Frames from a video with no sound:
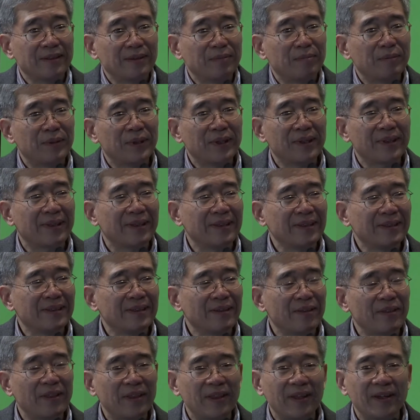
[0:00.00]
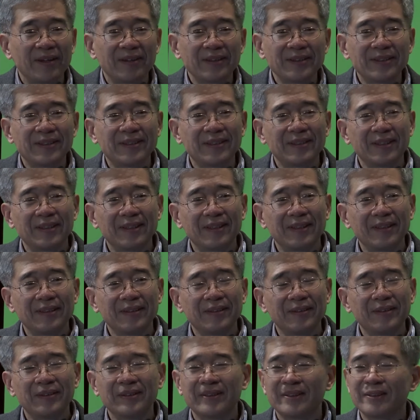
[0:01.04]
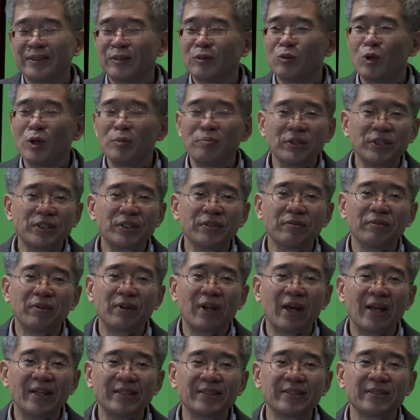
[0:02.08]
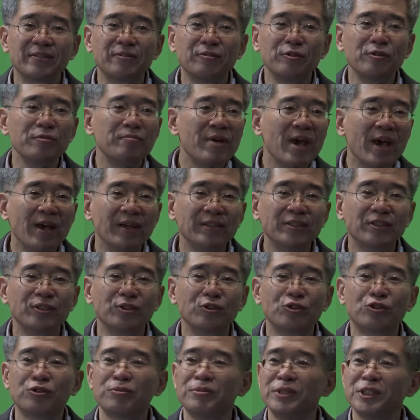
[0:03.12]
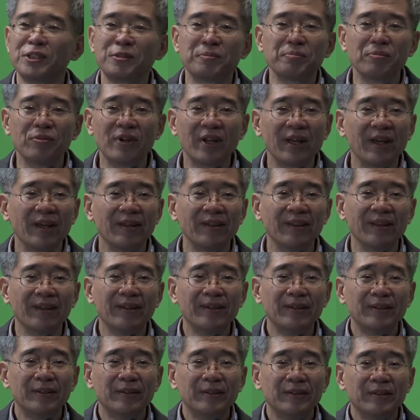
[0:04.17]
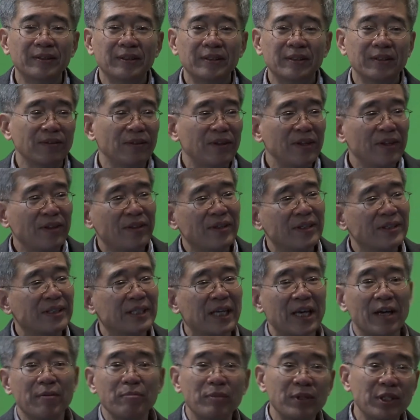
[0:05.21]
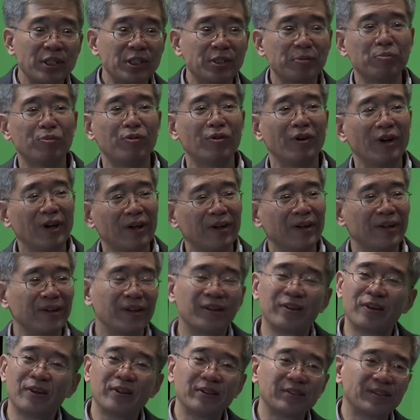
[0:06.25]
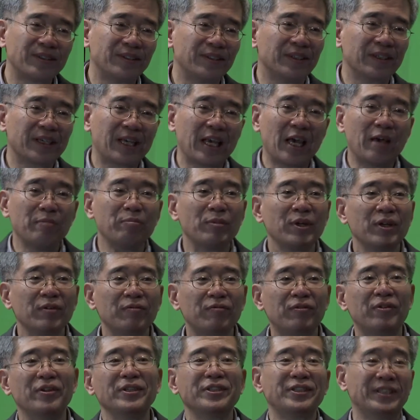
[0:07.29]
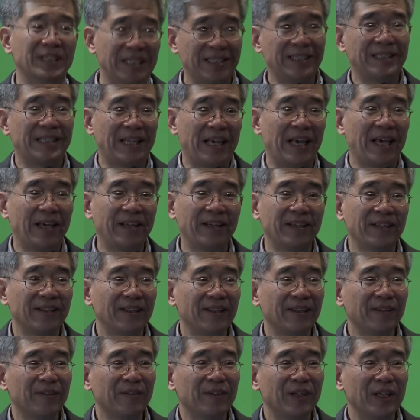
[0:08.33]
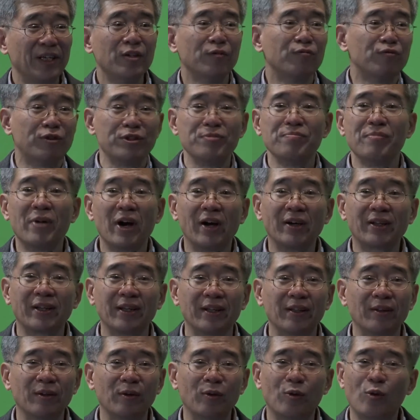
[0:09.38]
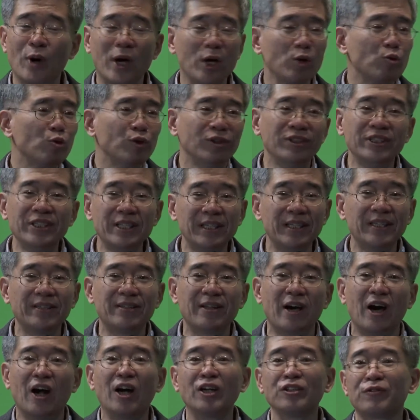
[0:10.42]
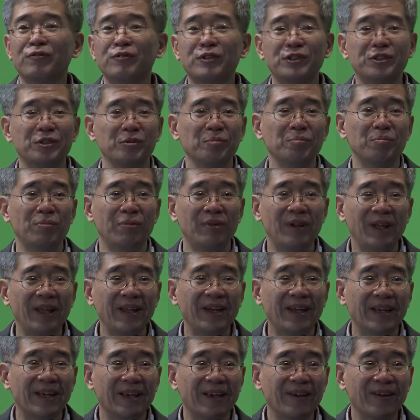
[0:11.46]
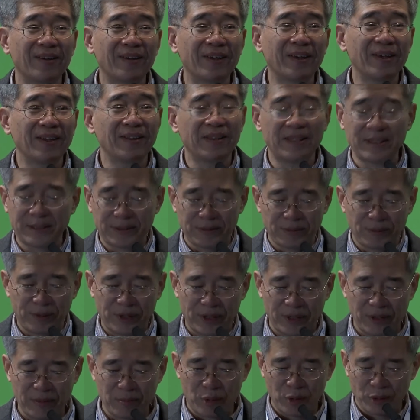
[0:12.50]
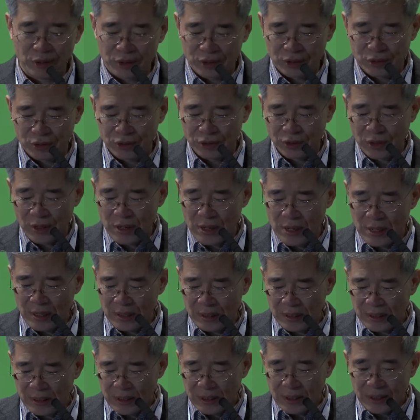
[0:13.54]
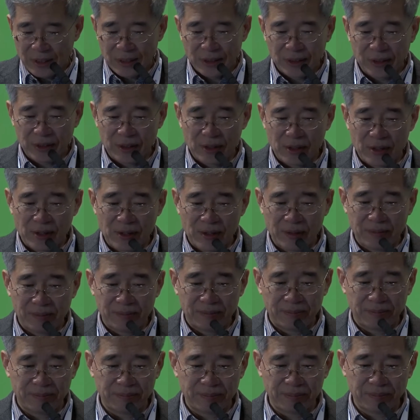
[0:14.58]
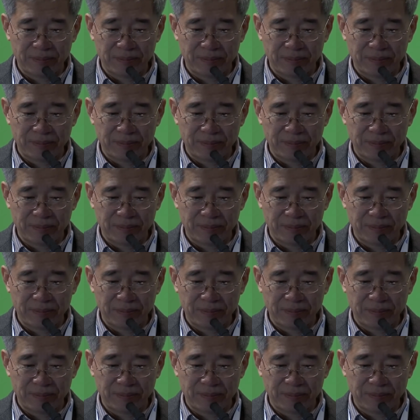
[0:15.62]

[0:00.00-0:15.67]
but there is one piece of logic remains to be explained. These things can be can be facilitated in a free market. Why we need artificial planning? Okay, that's very important too. So,